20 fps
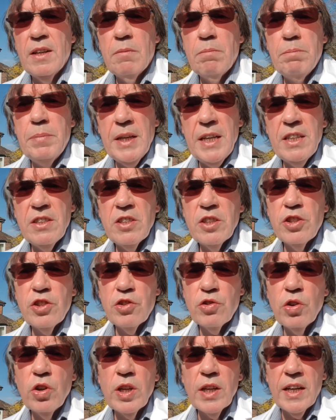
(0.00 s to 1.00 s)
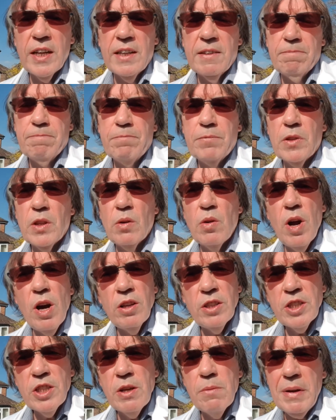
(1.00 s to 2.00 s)
bees are struggling. There
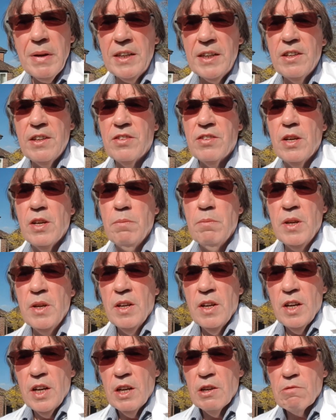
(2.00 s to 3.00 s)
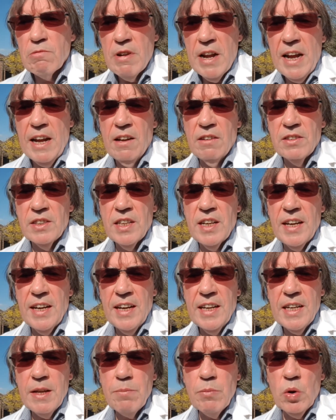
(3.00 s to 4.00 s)
aren't so many of them around
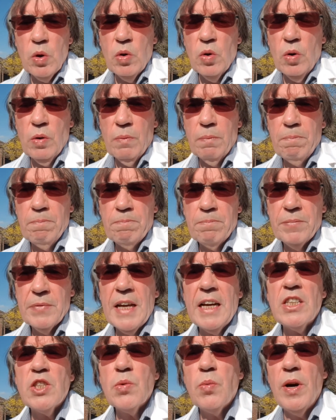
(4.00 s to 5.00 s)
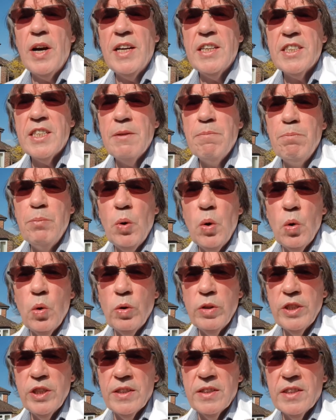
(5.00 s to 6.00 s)
anymore. That's why it's
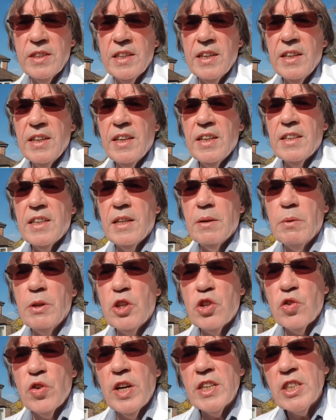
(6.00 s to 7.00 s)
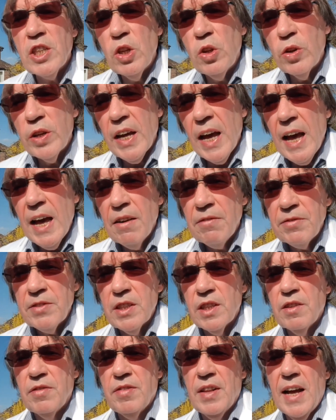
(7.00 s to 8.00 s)
important that we try to look
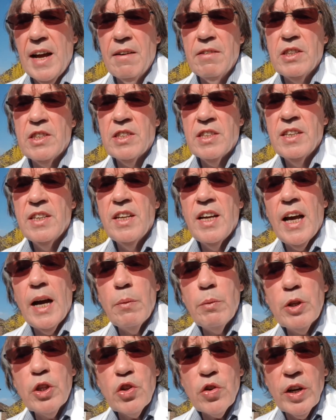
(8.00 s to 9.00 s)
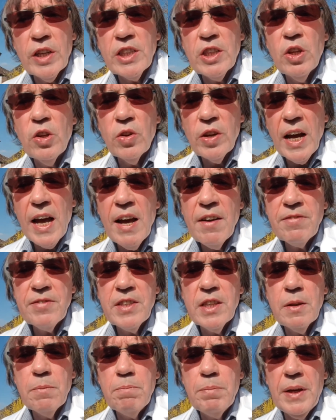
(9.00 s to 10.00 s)
after the flowers and we try to look
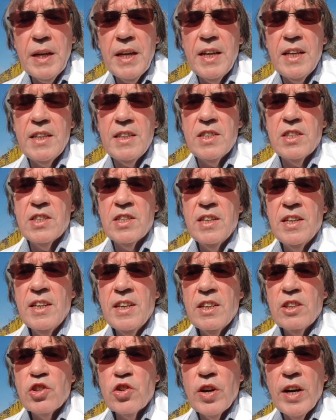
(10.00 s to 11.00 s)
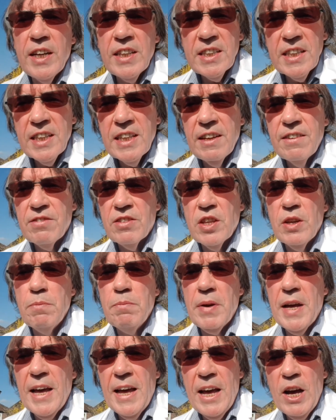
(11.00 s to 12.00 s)
after the bees, trying to give
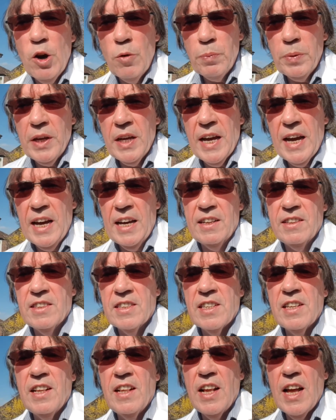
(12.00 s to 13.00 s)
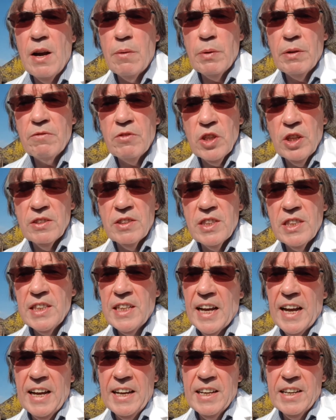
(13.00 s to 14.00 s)
them a helping hand like we've done
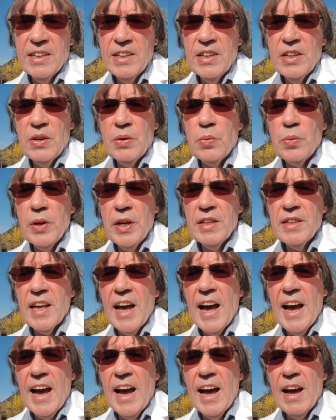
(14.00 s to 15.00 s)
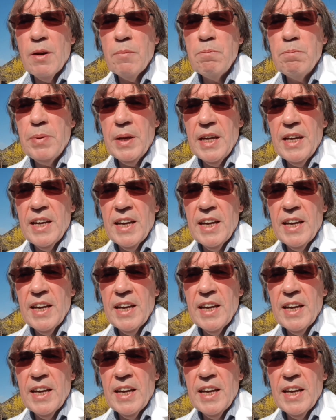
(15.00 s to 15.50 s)
today with our bee